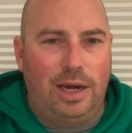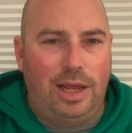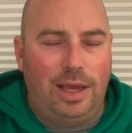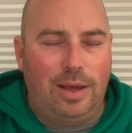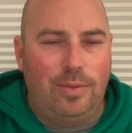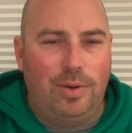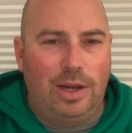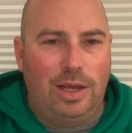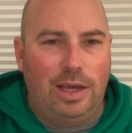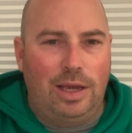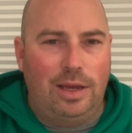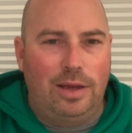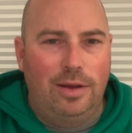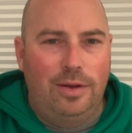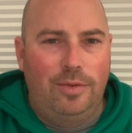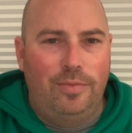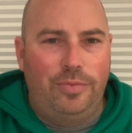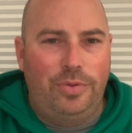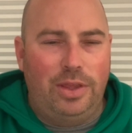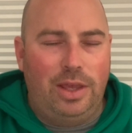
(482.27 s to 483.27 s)
any
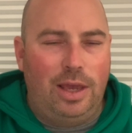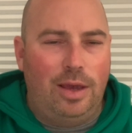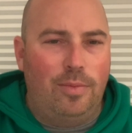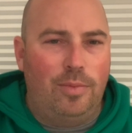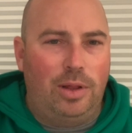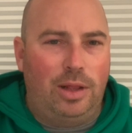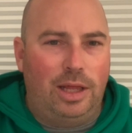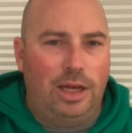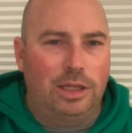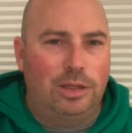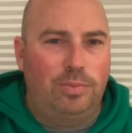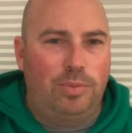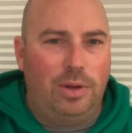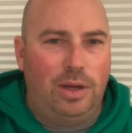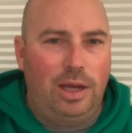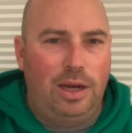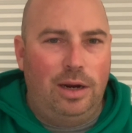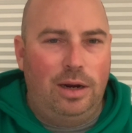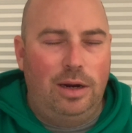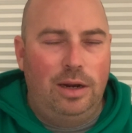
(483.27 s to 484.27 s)
MLS
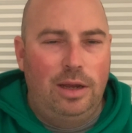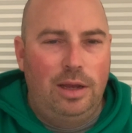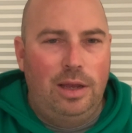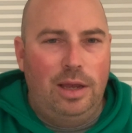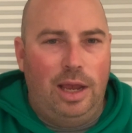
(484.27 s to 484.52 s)
player.